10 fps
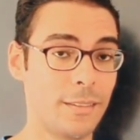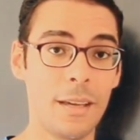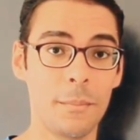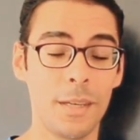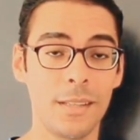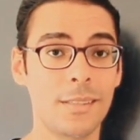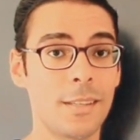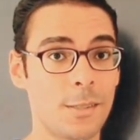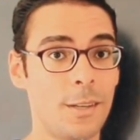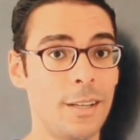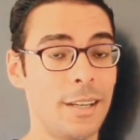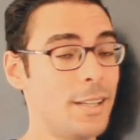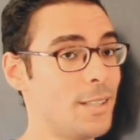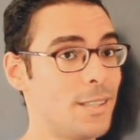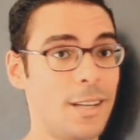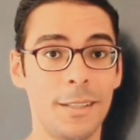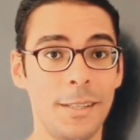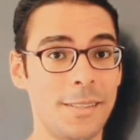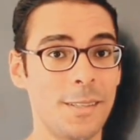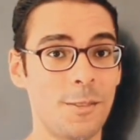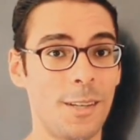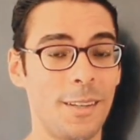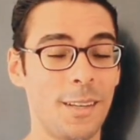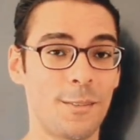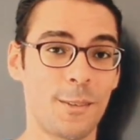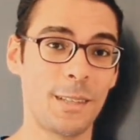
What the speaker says: That means the soil is non-essential need for